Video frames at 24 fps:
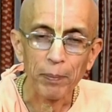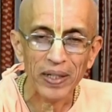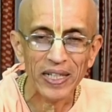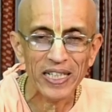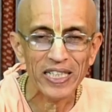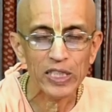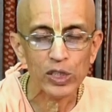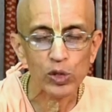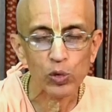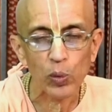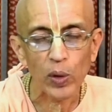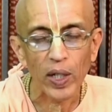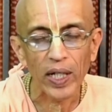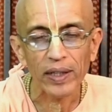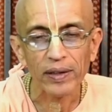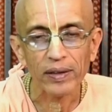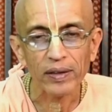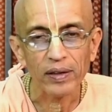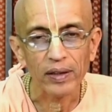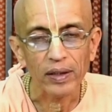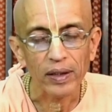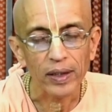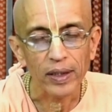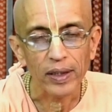place
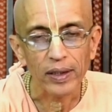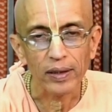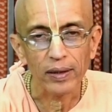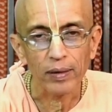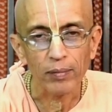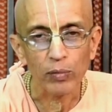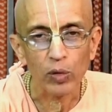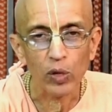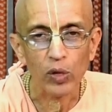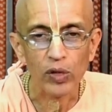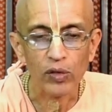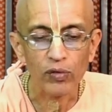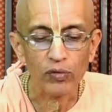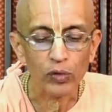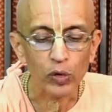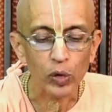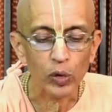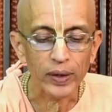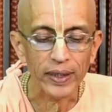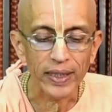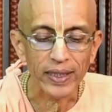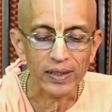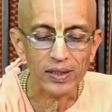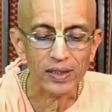one in the mode of
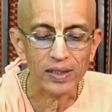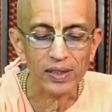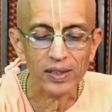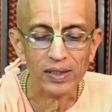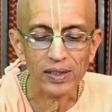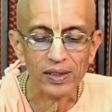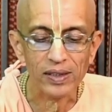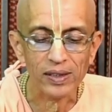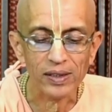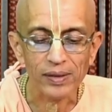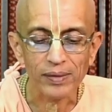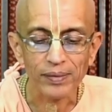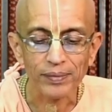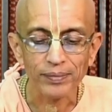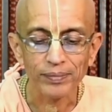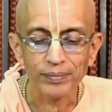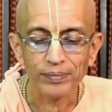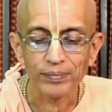goodness.